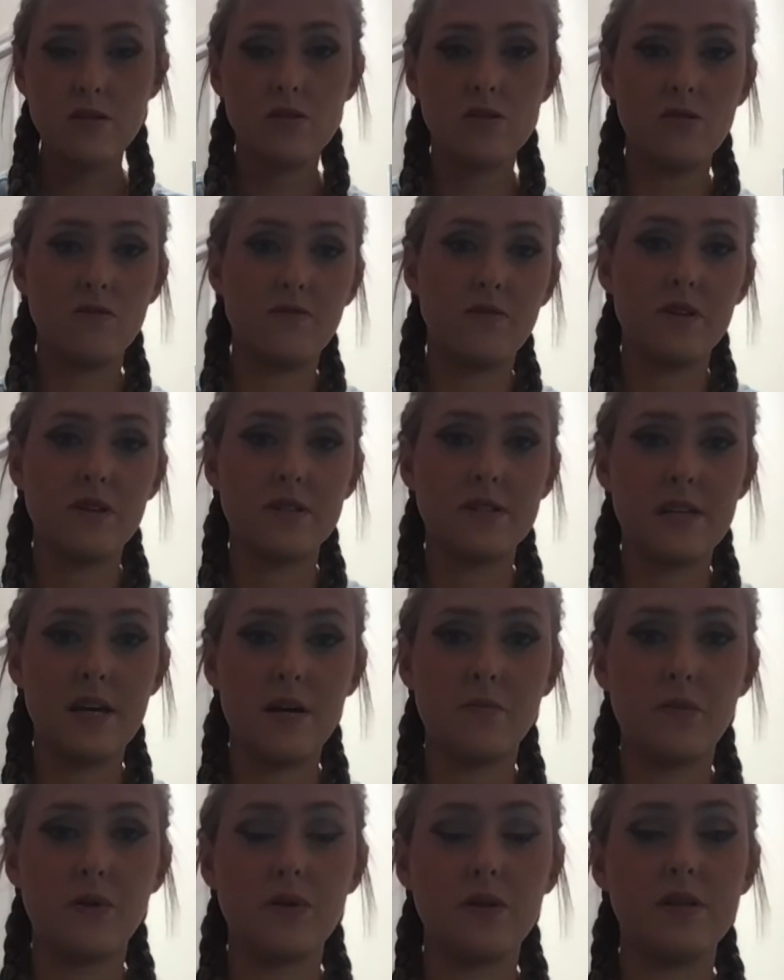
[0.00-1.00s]
So, for
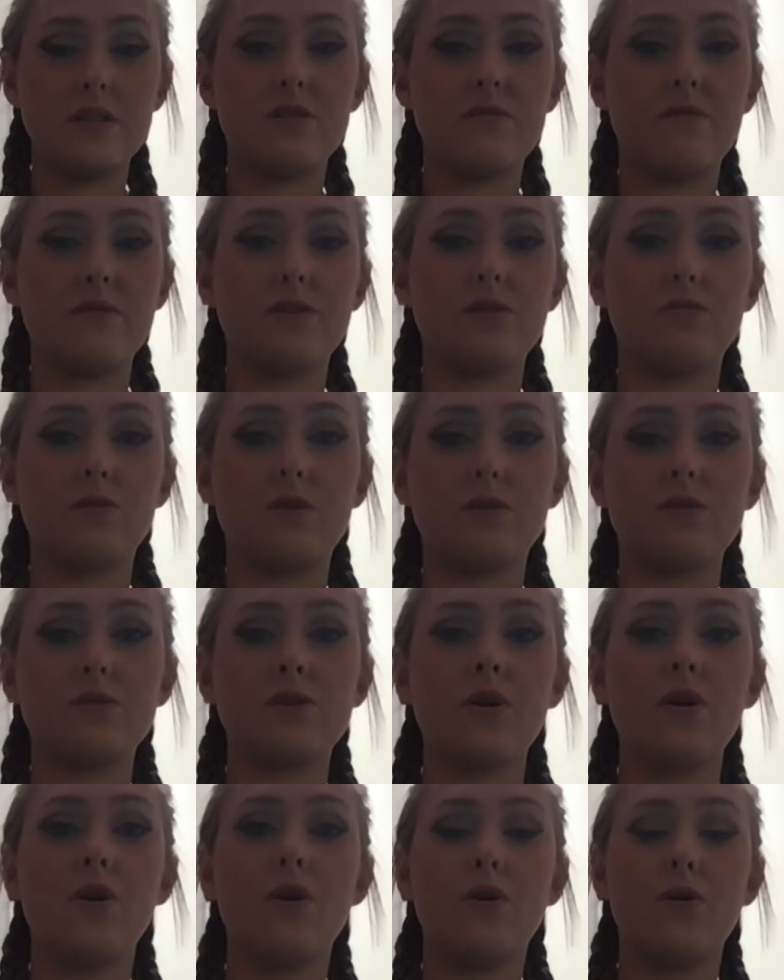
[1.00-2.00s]
example, individuals
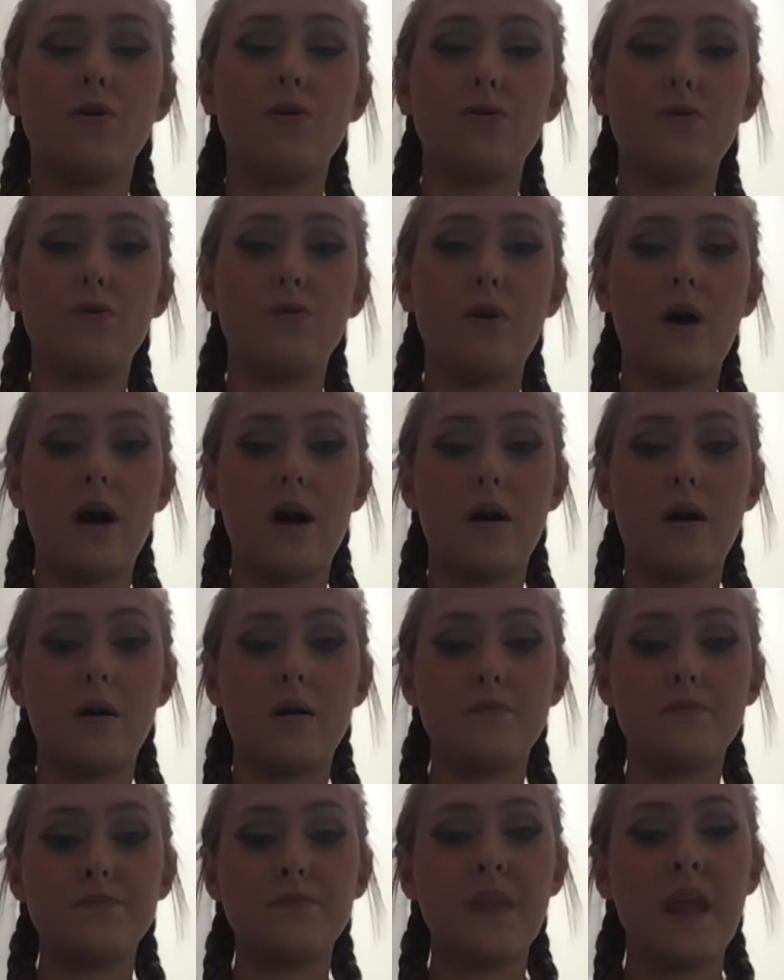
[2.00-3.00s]
who
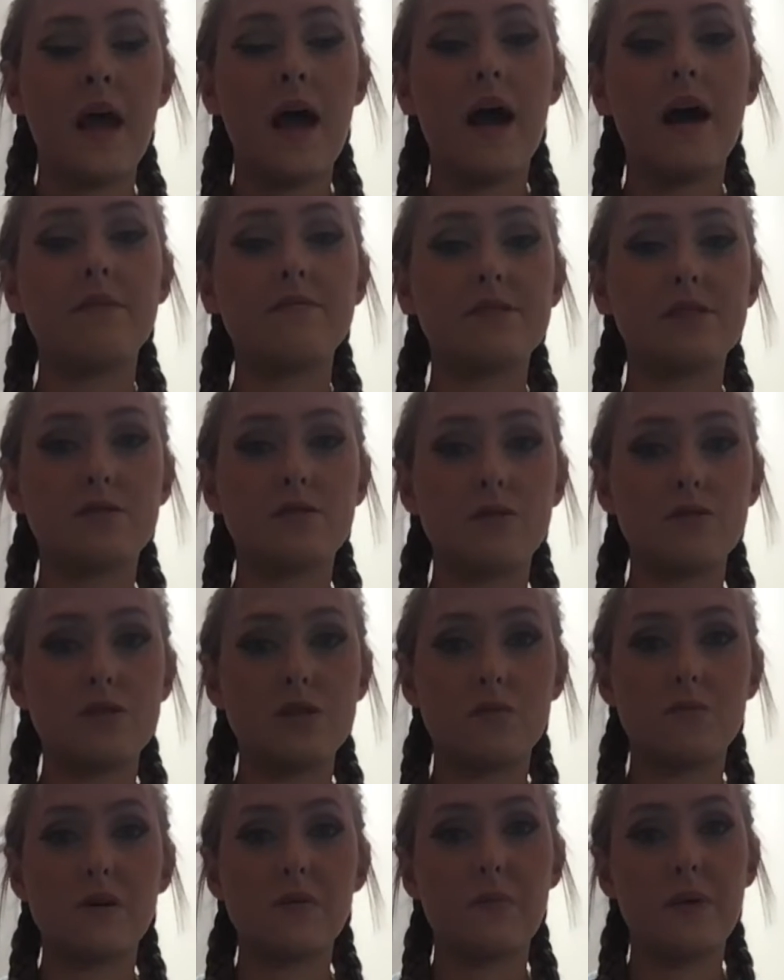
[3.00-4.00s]
have
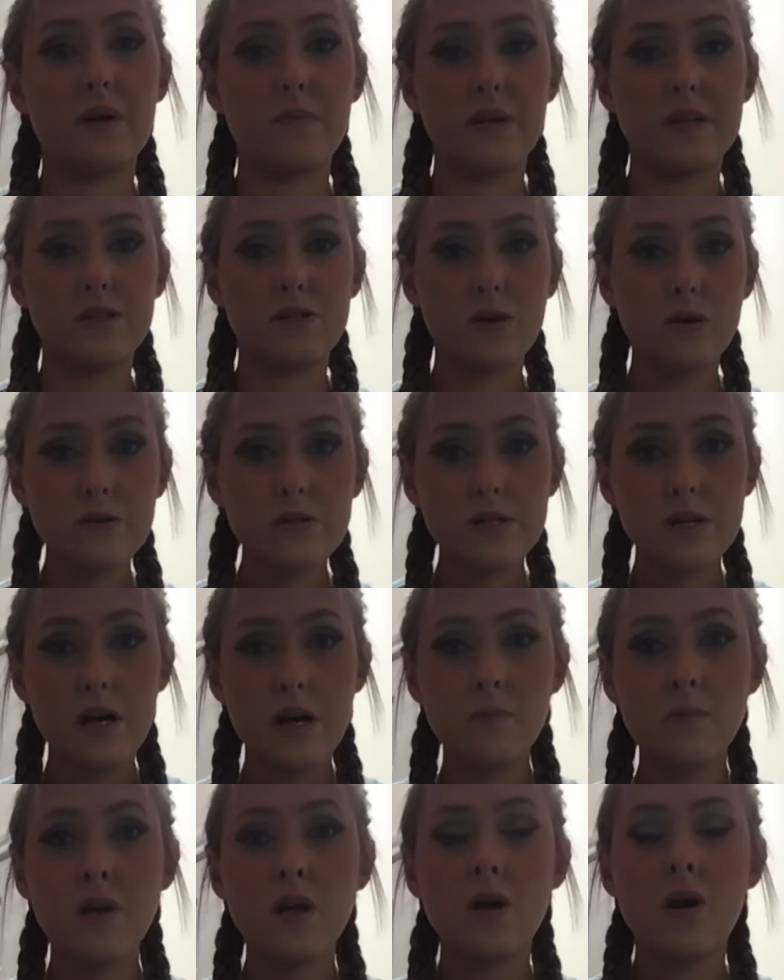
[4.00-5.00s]
xeroderma
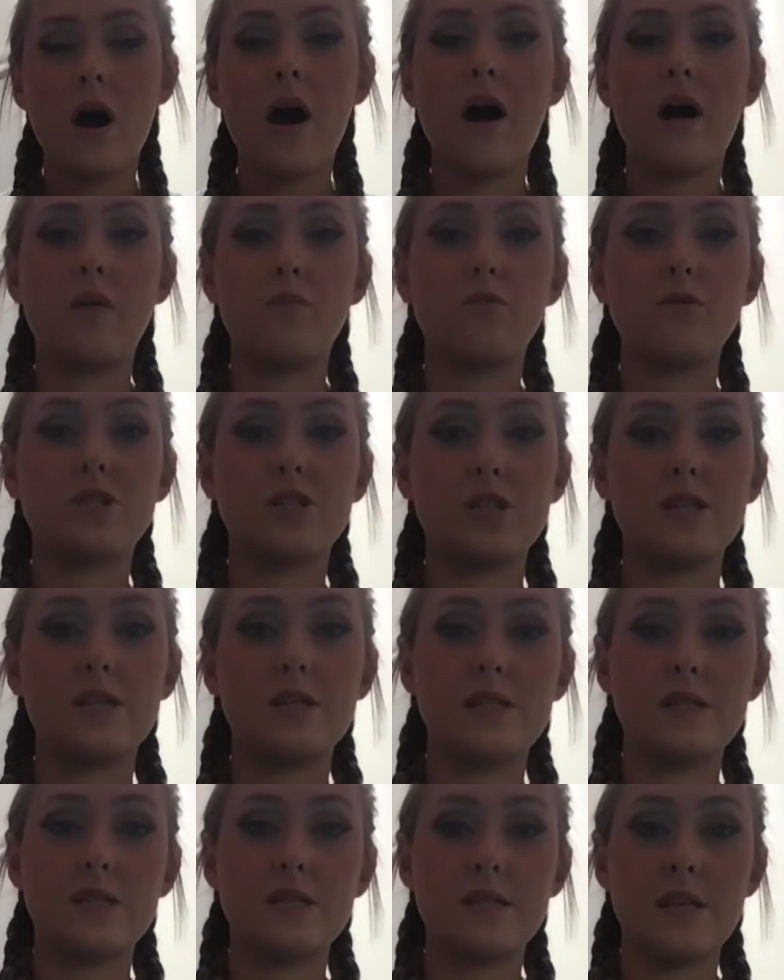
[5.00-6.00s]
pigmentosum, which
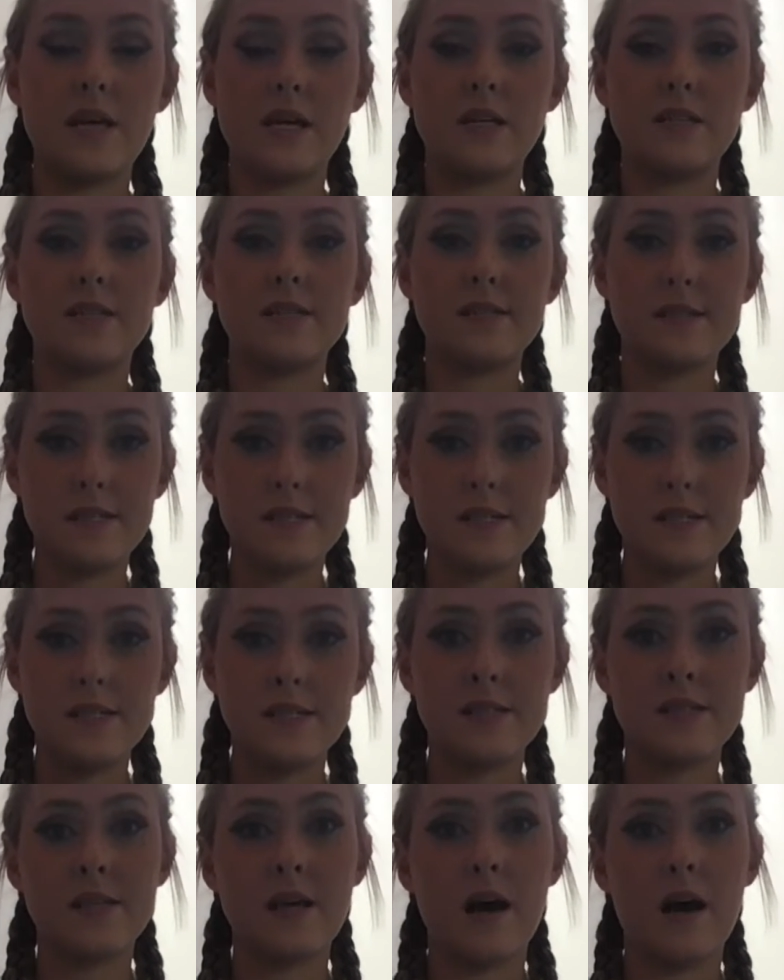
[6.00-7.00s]
is a
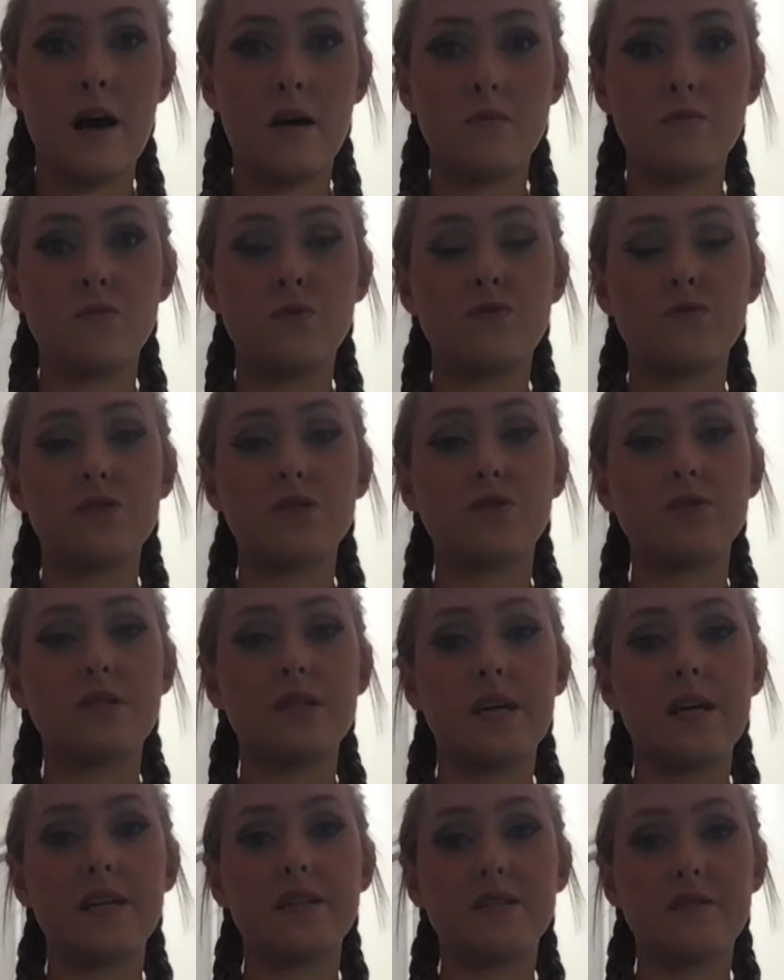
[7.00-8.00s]
disease resulting
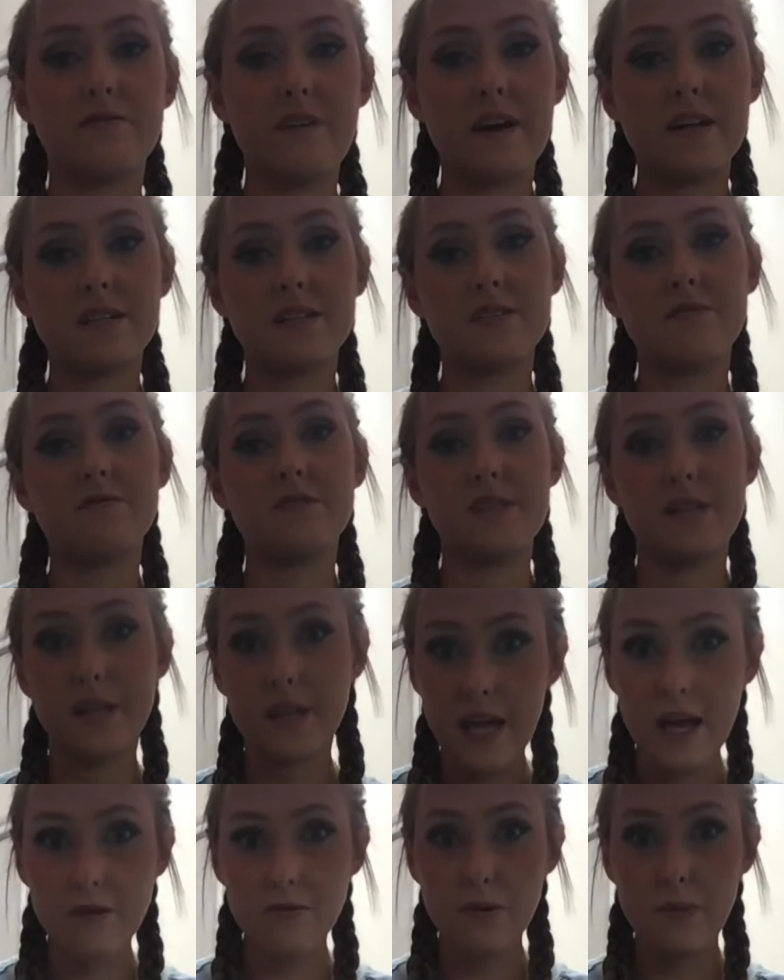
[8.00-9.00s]
in defective
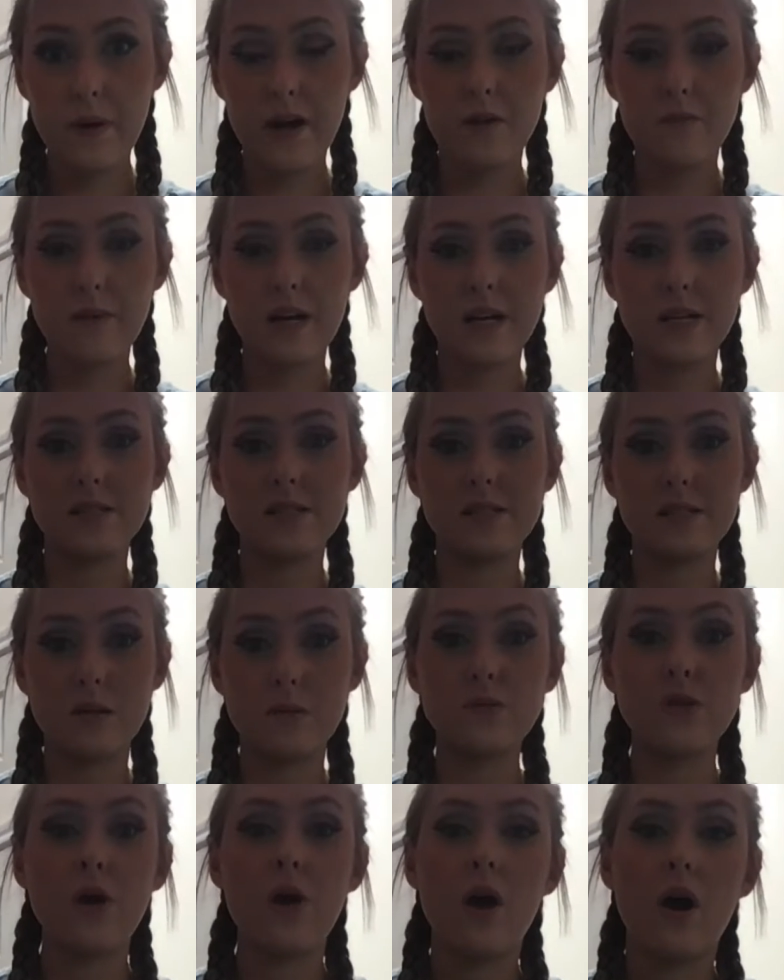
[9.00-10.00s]
DNA repair
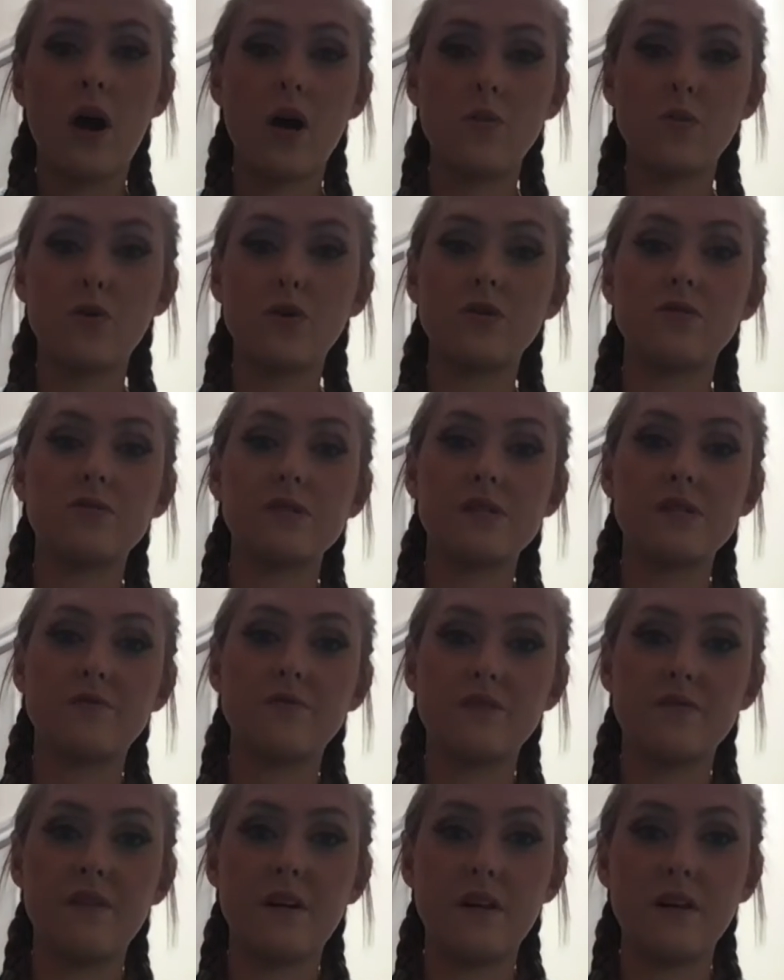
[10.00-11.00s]
mechanisms, are more at risk for
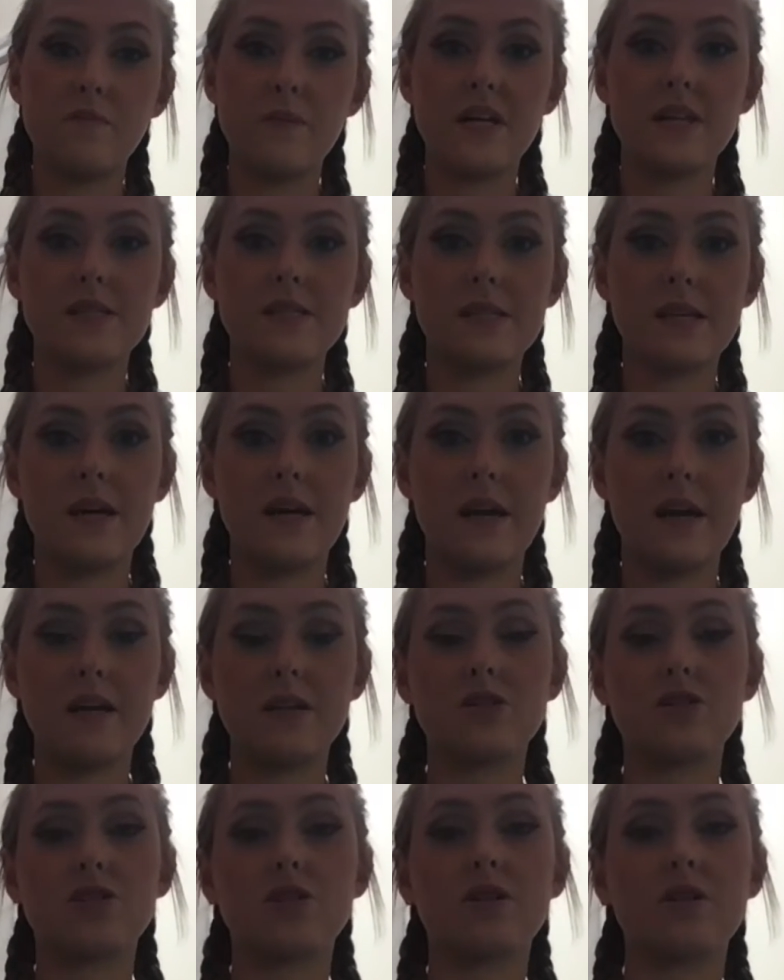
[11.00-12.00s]
developing skin cancer.